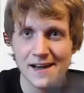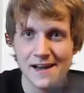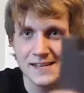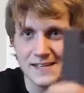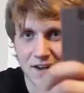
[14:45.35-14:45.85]

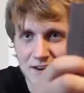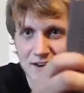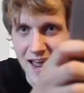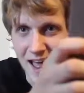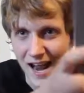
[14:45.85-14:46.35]
Gun
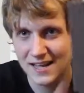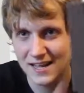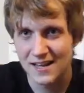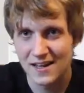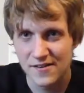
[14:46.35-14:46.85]
Knack
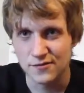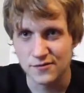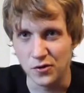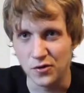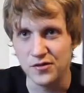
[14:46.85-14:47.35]

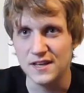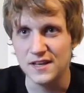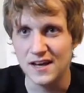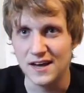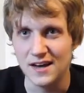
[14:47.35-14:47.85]
for
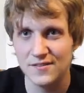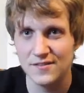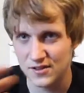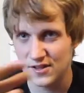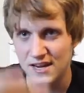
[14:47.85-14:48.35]
the
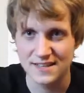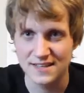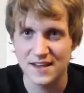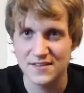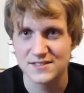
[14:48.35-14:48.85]
NES,
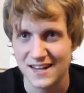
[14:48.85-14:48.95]
obviously.